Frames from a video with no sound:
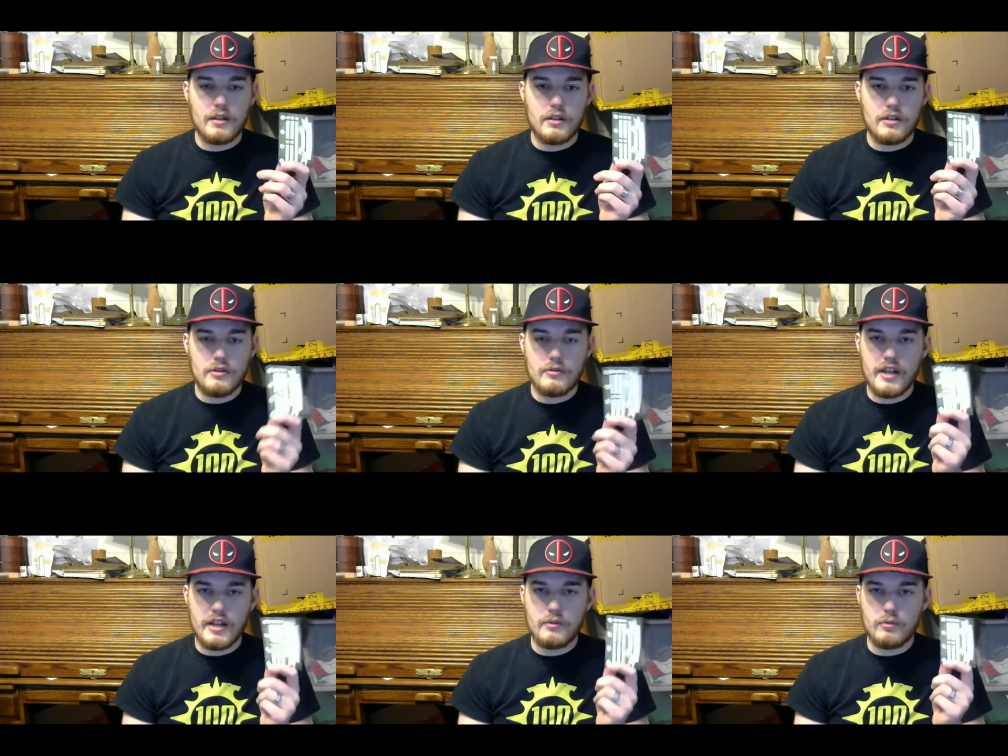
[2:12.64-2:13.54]
you
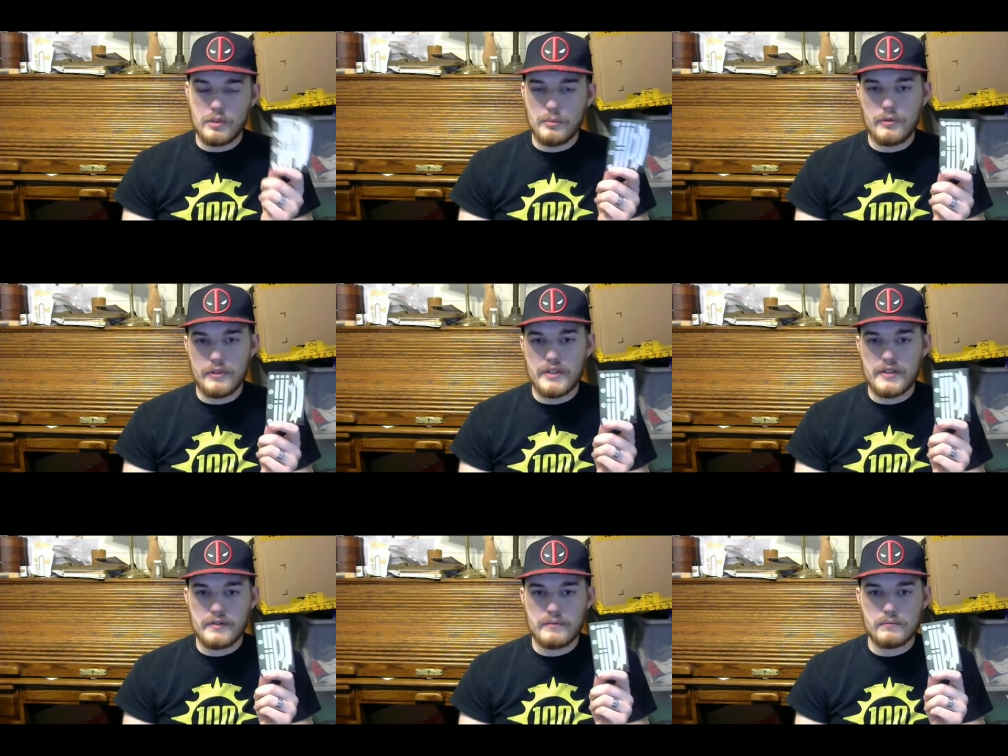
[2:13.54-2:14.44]
gain 1
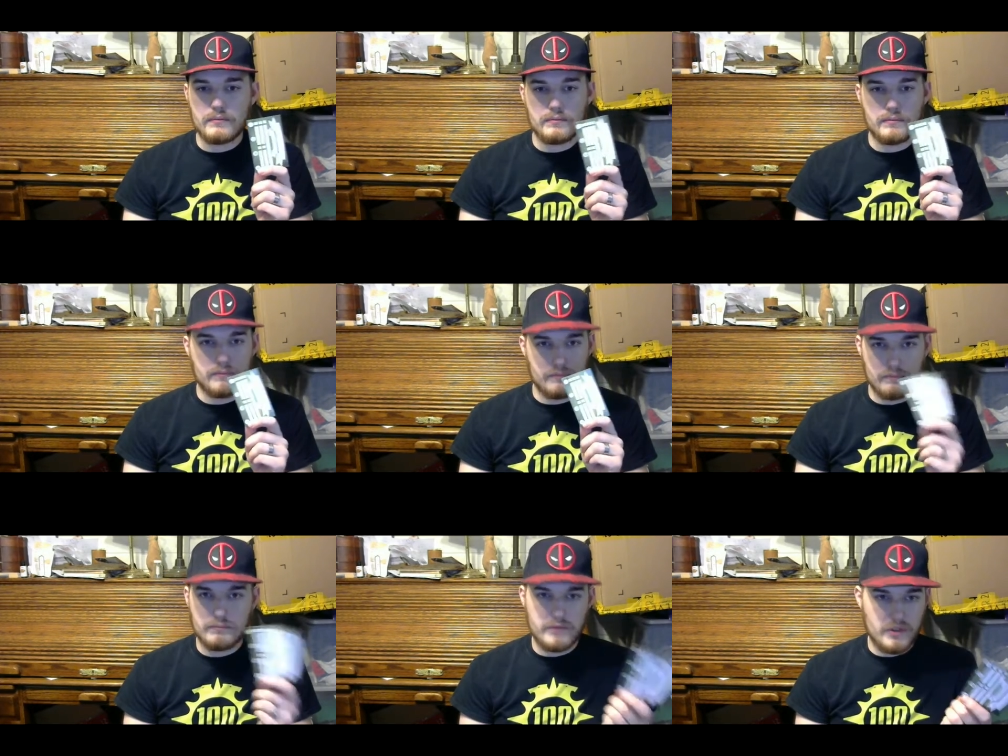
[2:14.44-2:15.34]
point
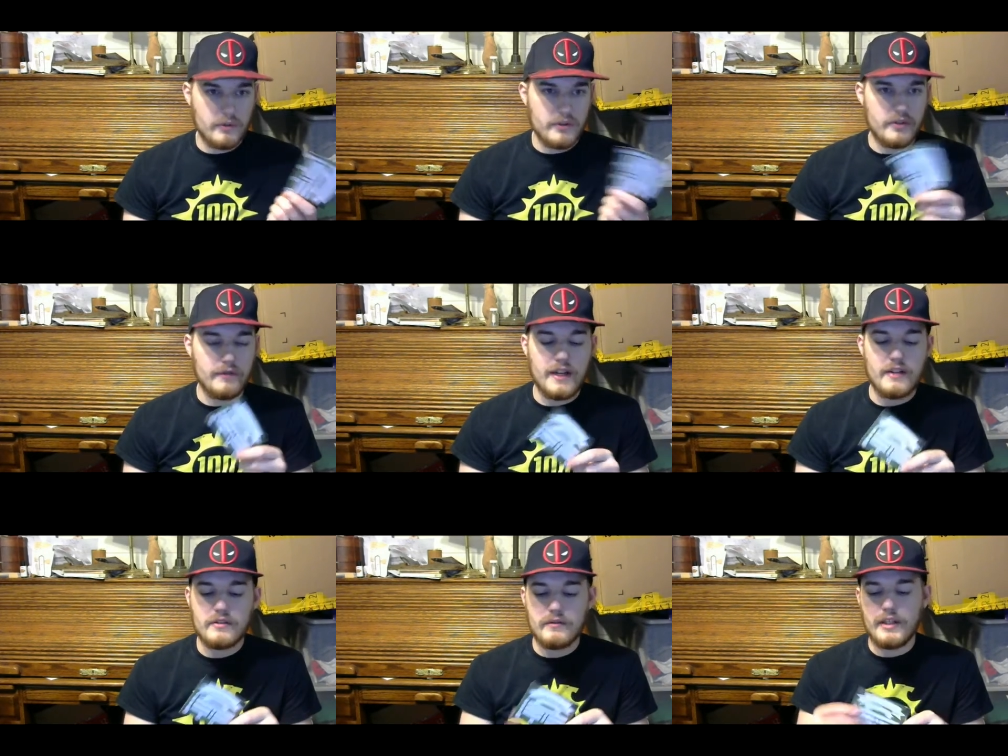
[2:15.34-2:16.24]
towards your
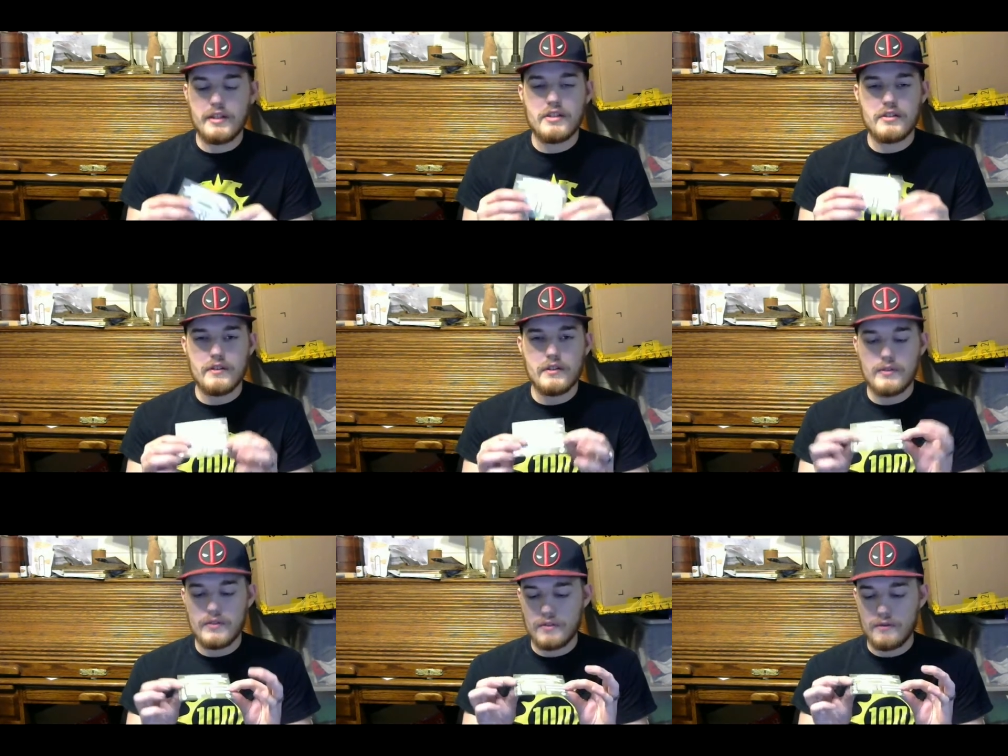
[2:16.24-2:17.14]
faction, right? Each of
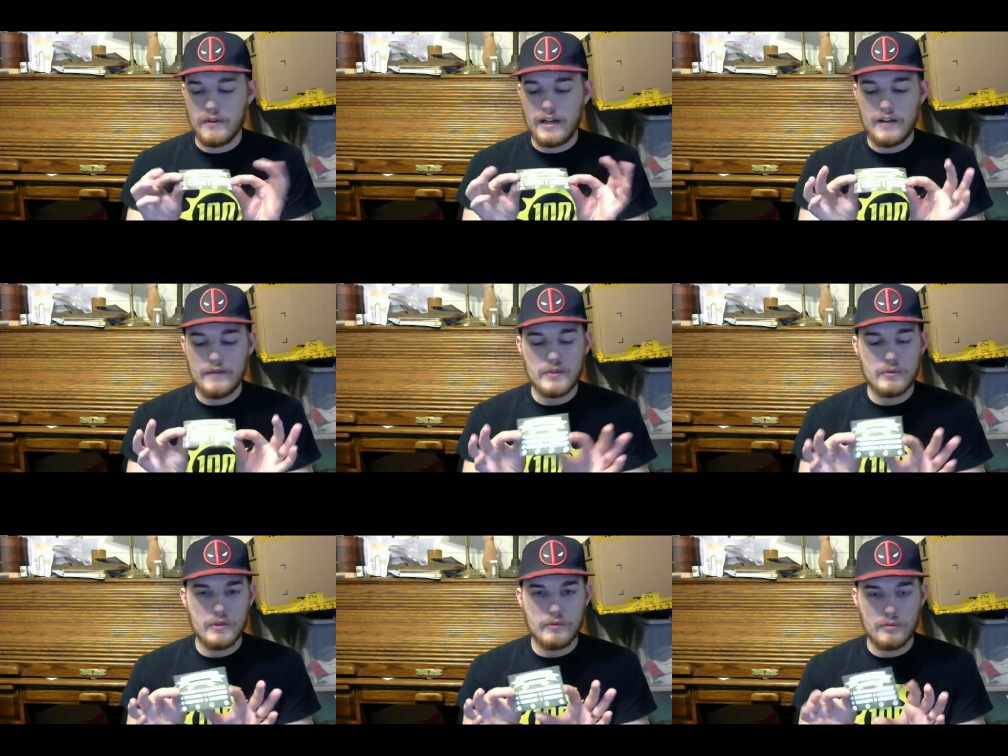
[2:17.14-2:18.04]
those 5 is
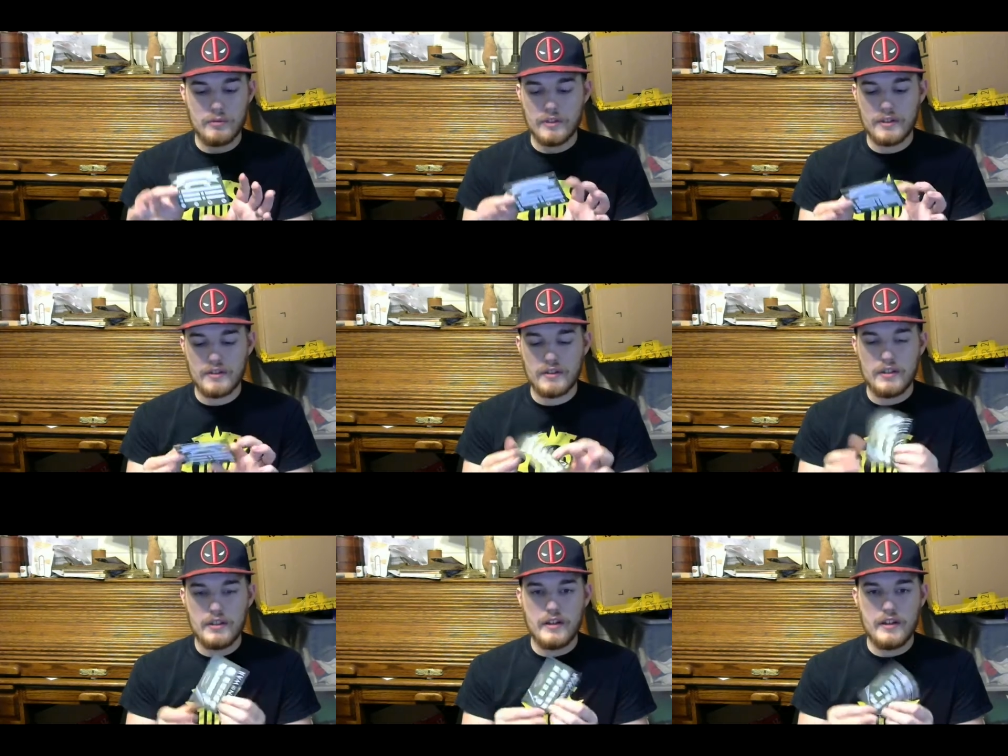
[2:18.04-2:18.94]
worth 1 point.
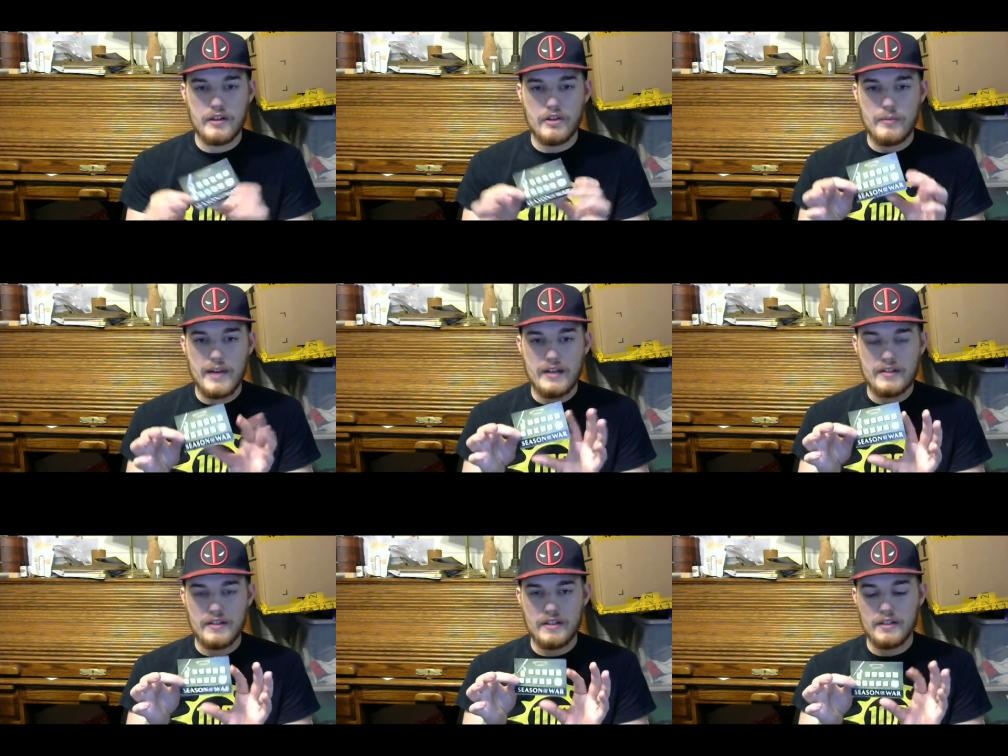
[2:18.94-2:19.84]
Then on the back
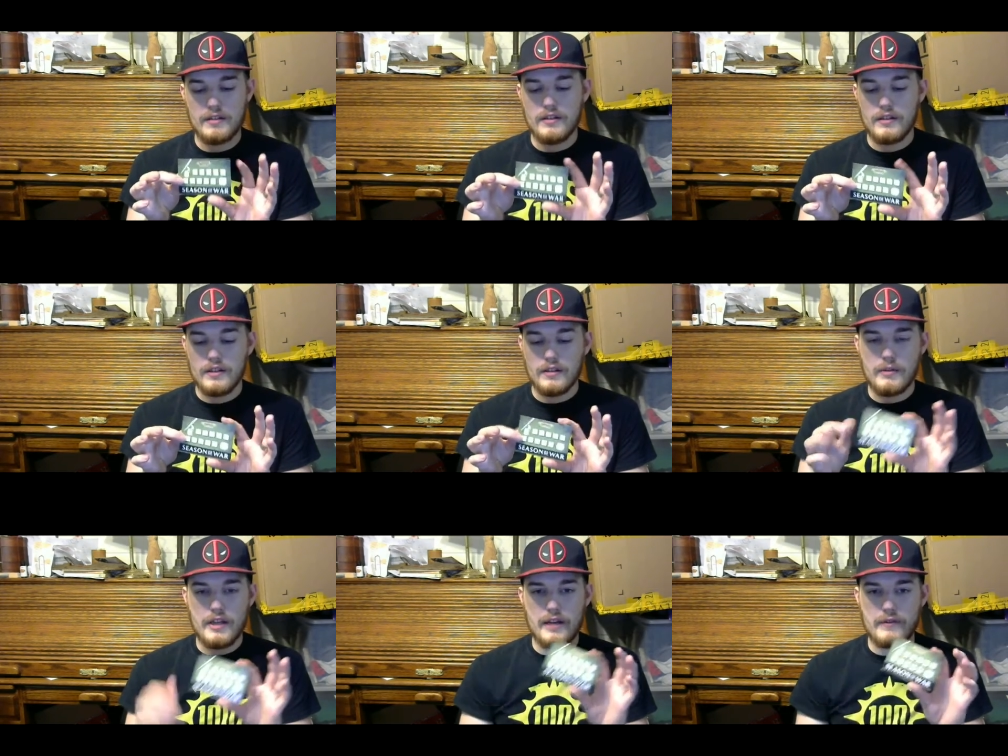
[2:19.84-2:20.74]
side,
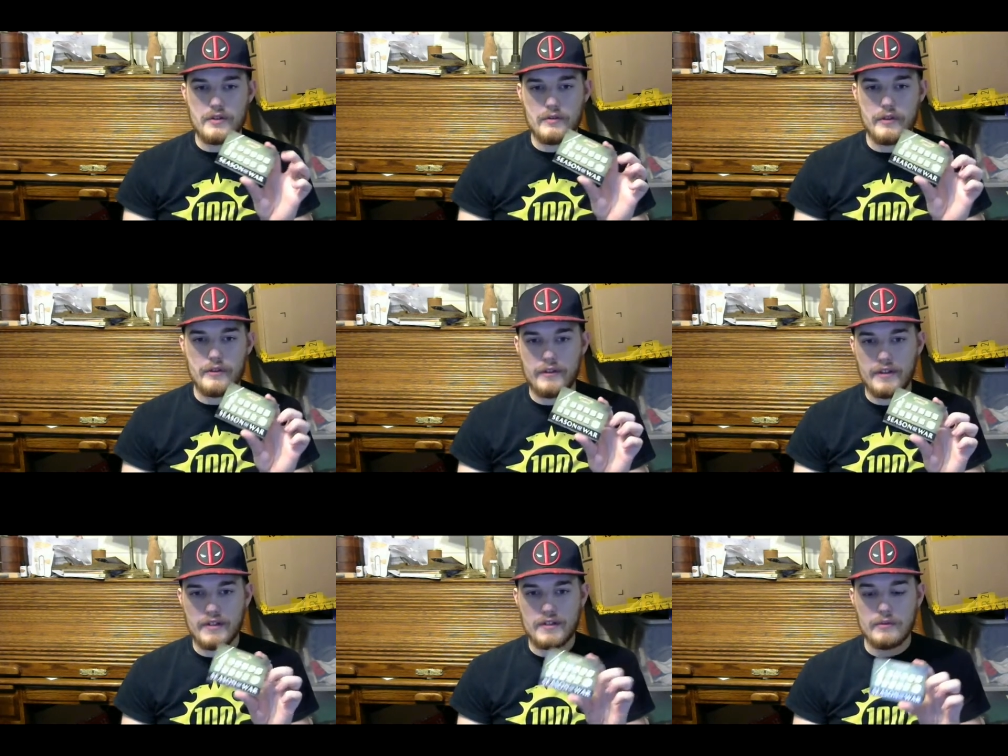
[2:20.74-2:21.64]
we have 2 other
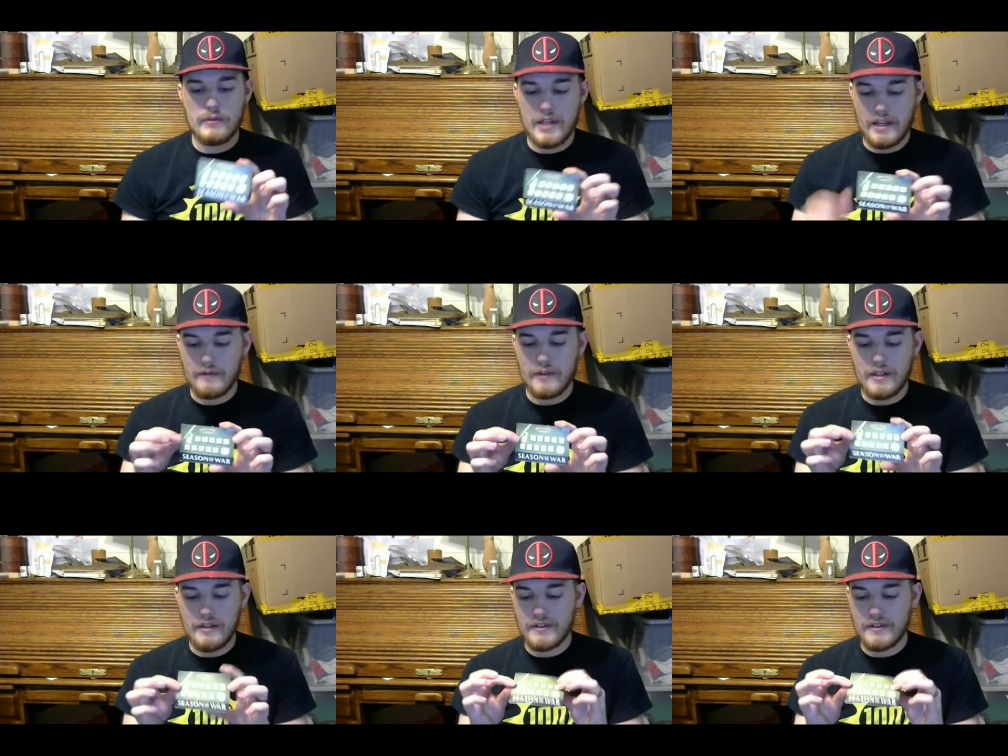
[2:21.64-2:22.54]
things. We have right
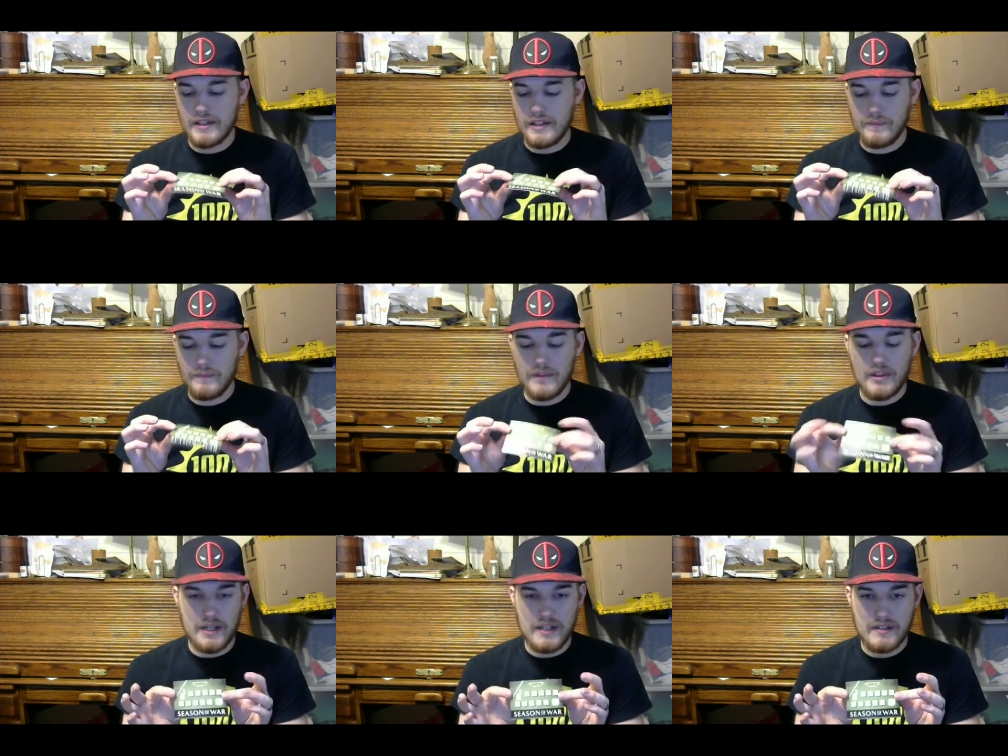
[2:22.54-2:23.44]
here at the top the
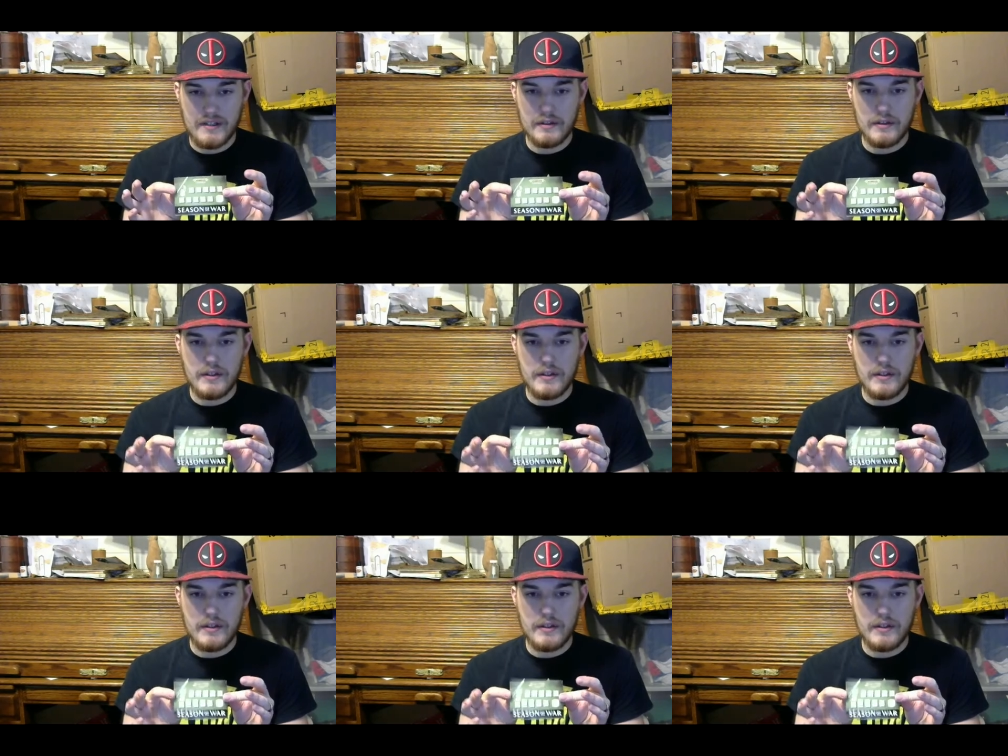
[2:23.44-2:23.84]
painting,